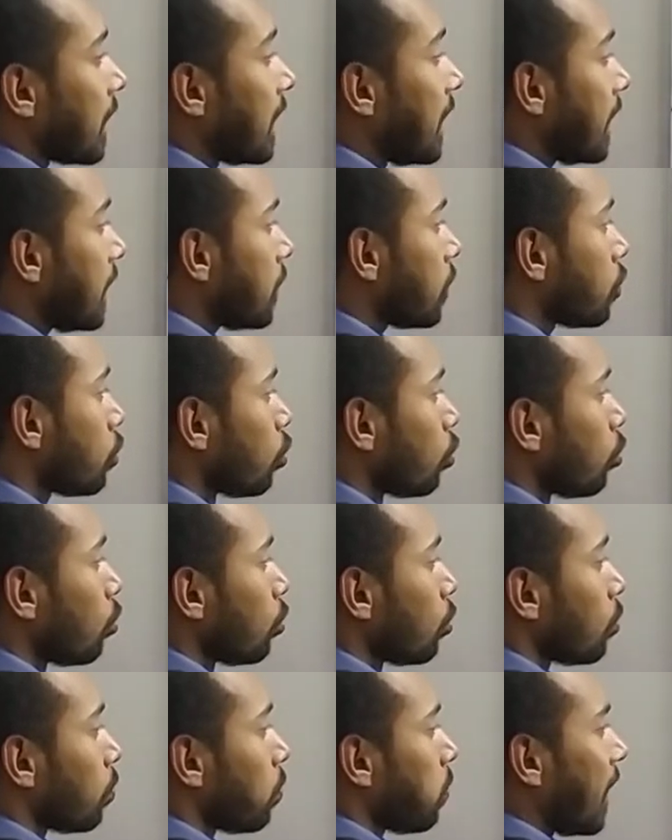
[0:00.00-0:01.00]
these
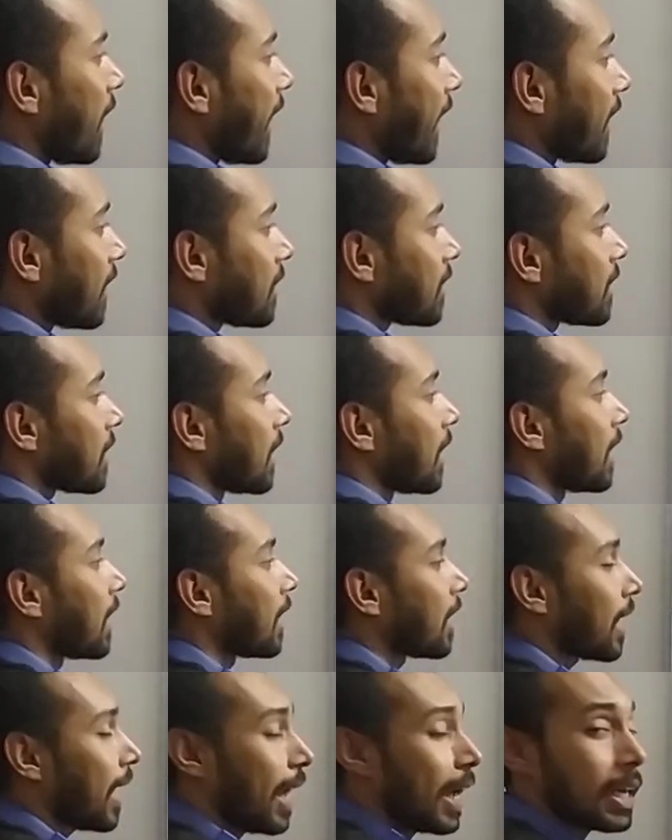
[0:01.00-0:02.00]
two plates
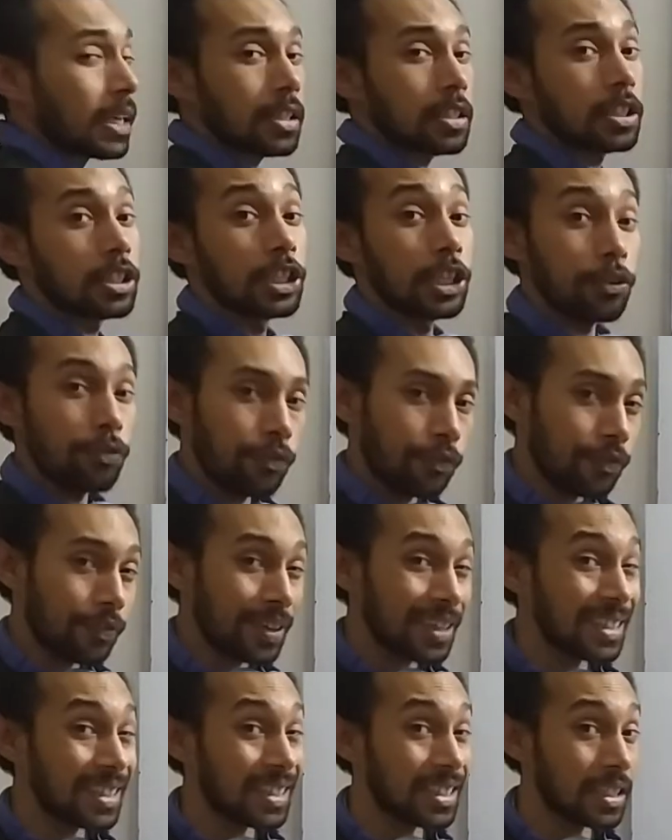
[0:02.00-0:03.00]
are at
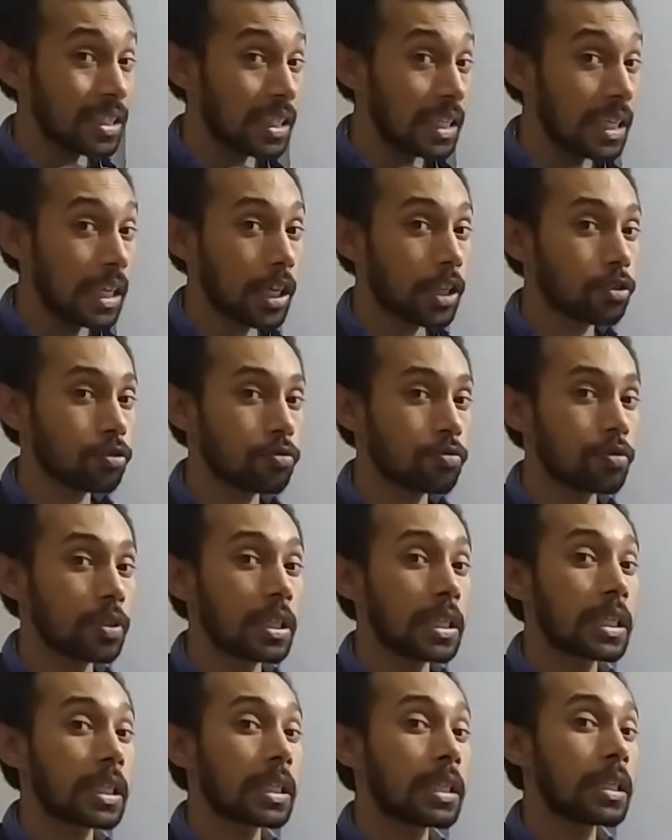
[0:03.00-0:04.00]
different
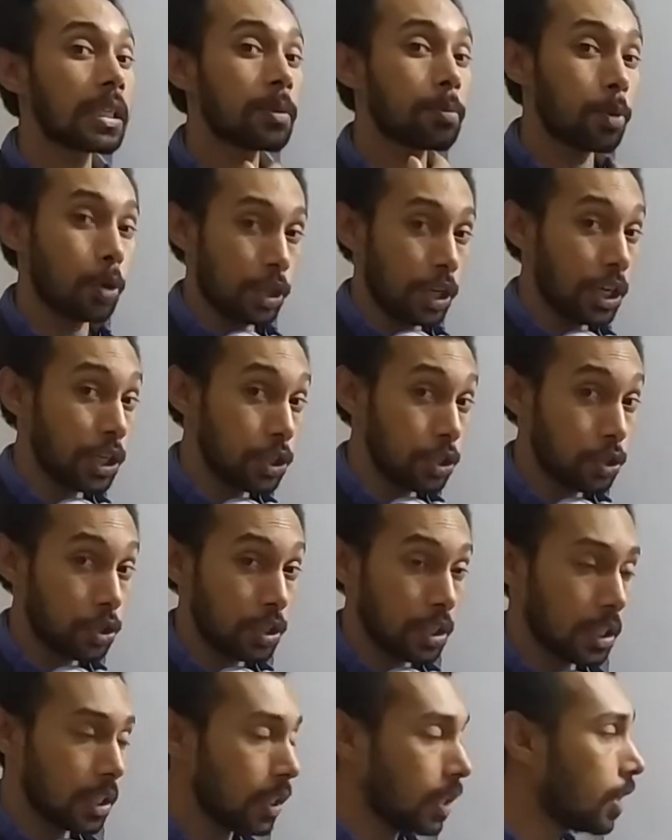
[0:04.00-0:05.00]
electrical
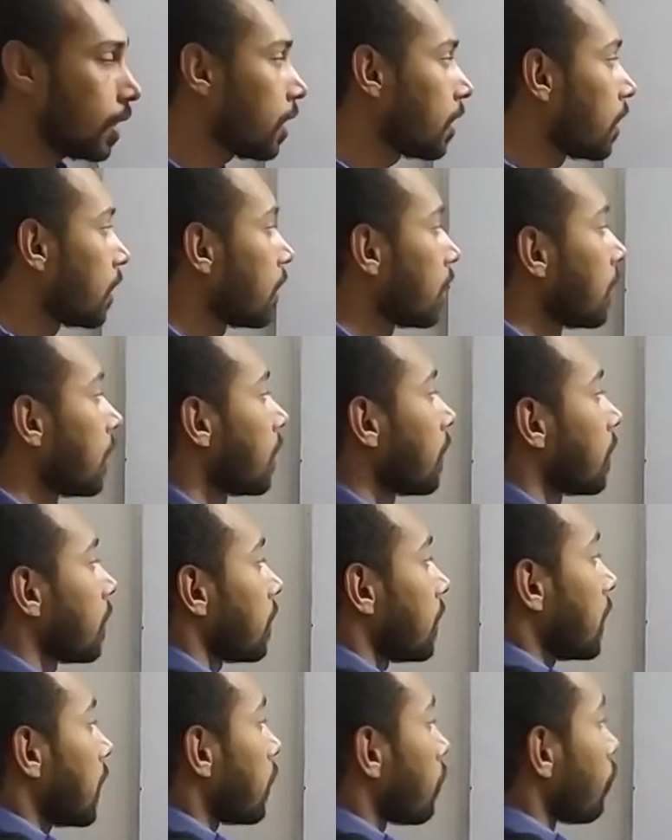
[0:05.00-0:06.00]
potential,
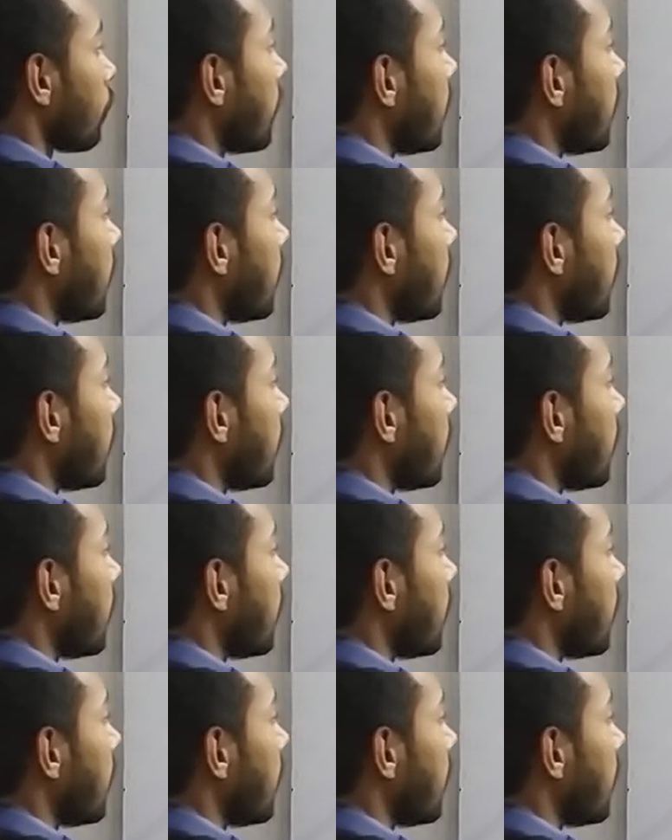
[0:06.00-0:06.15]
there